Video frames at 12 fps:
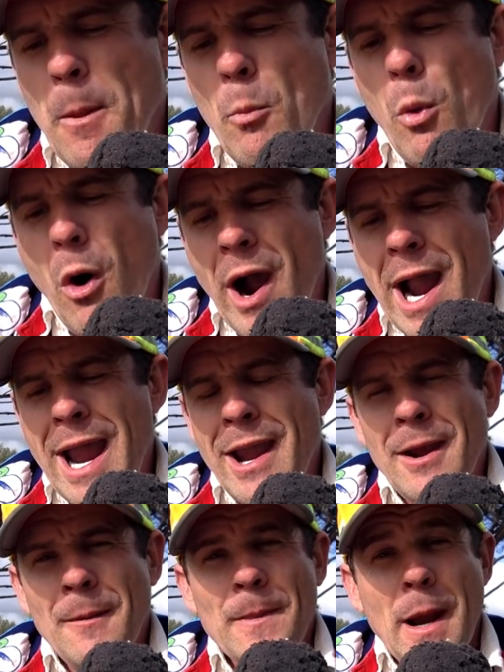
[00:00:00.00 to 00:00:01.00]

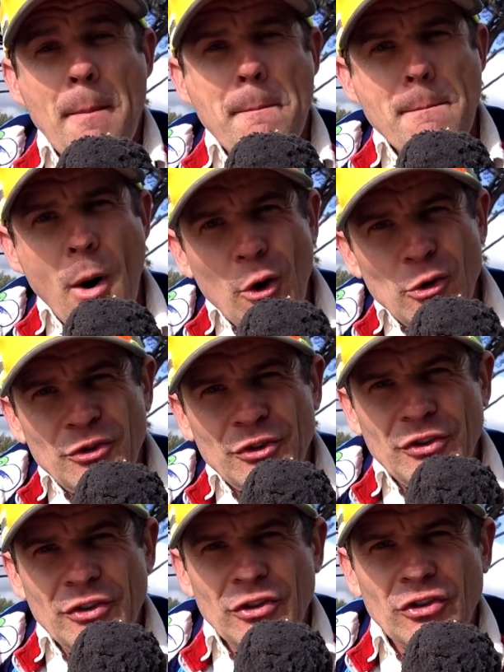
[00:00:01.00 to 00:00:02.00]
Why are
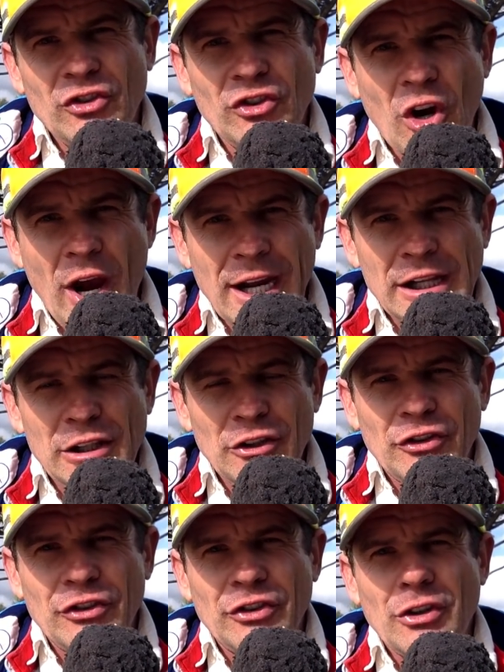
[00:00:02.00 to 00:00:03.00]
most
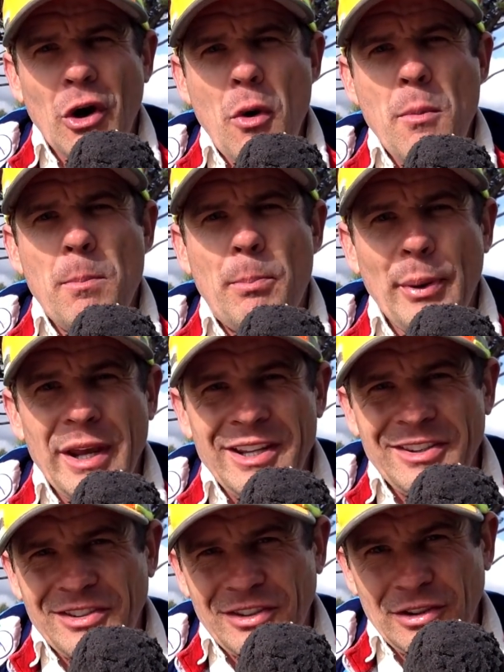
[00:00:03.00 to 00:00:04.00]
cyclists
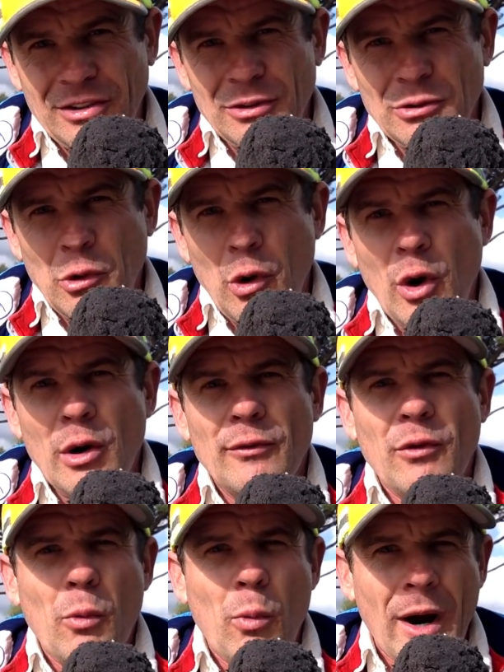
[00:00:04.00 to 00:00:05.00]
obese or
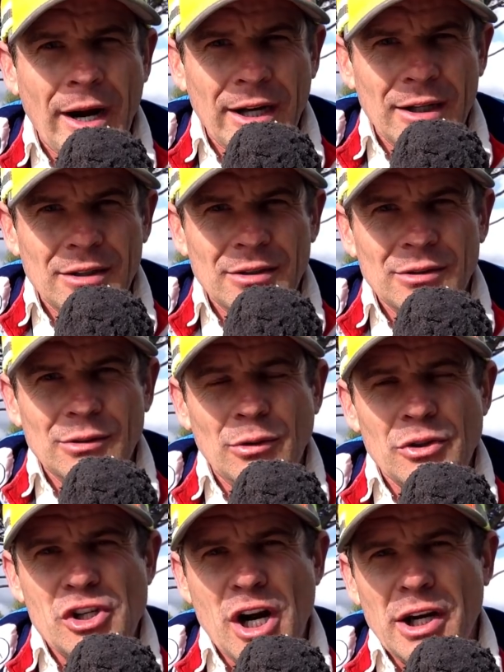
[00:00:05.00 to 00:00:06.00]
overweight
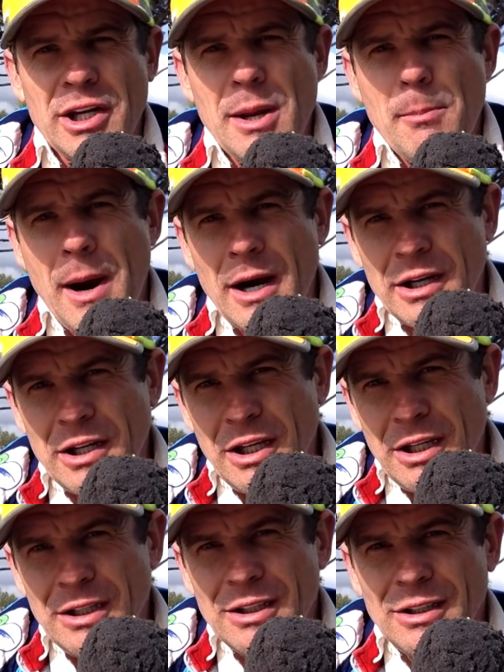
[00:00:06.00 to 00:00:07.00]
or chunky
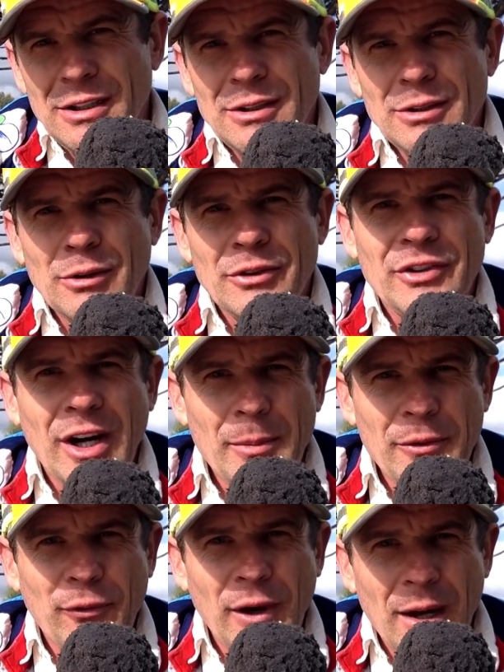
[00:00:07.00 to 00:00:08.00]
monkey or
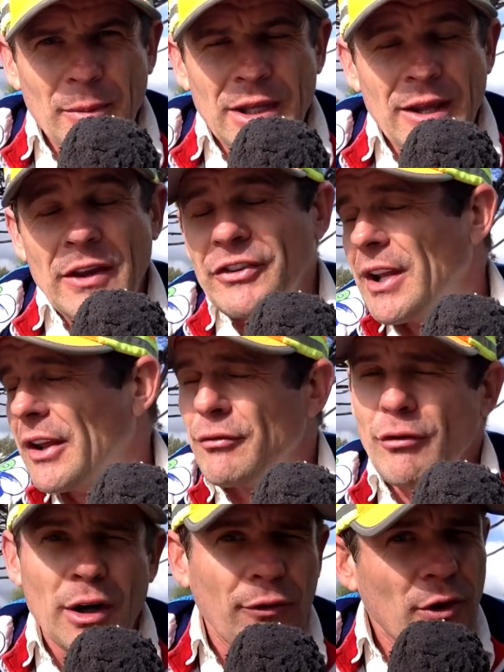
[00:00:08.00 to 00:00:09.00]
tubby flubby? And there's
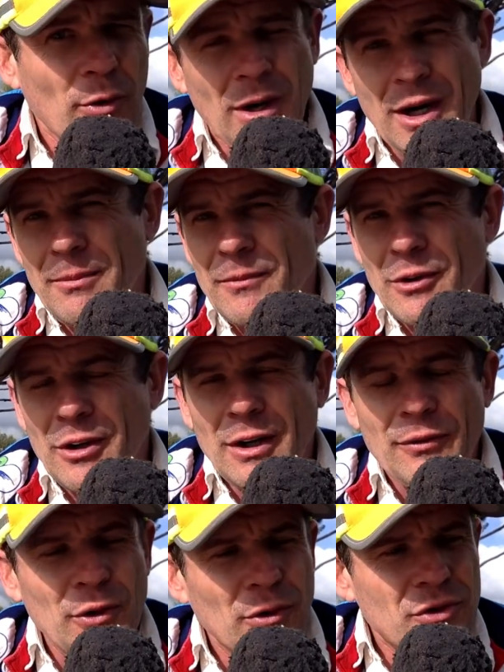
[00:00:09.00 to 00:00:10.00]
nothing wrong if you are.
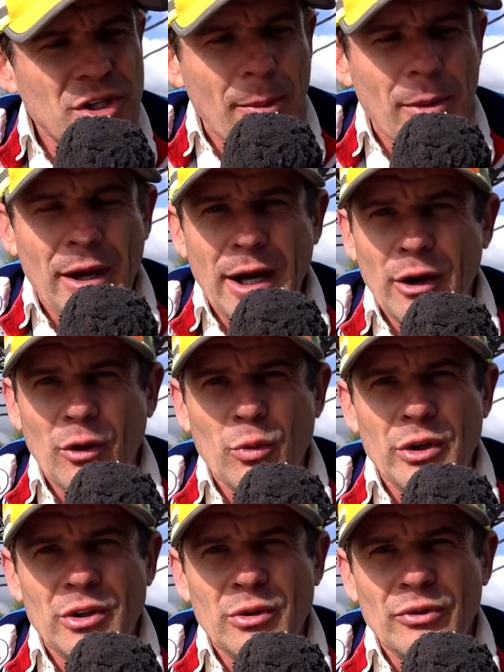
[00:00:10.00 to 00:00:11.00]
Alright, if you're Jabba the Hutt on
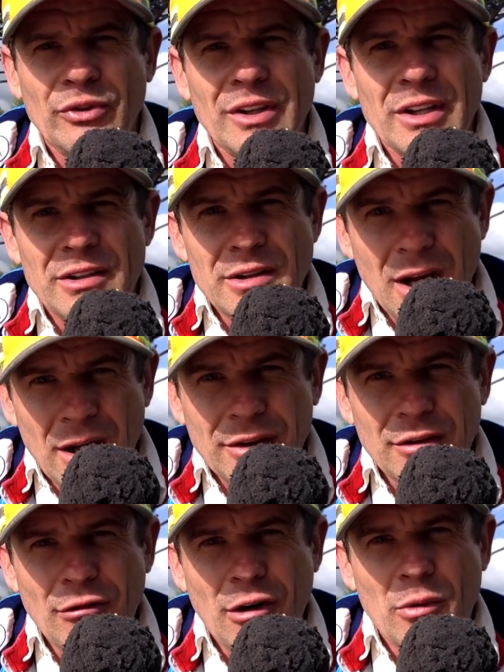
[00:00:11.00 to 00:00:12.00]
wheels, there's
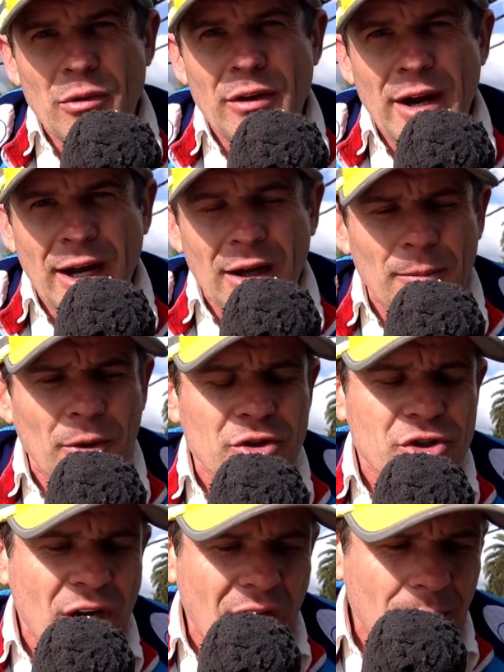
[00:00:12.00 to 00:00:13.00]
nothing wrong with that. I'm not
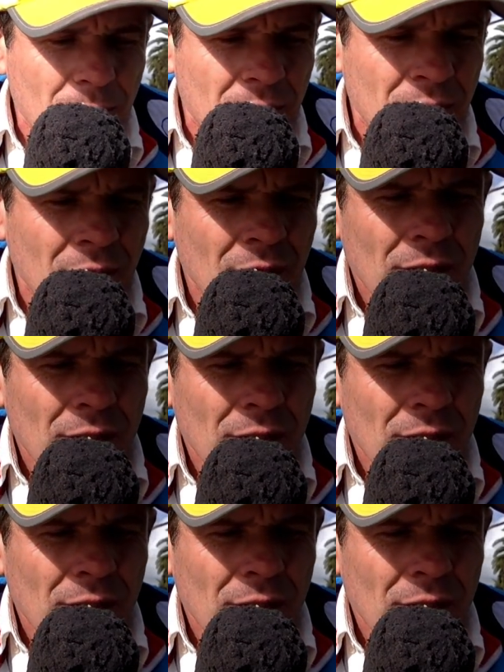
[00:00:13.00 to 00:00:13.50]
shaming.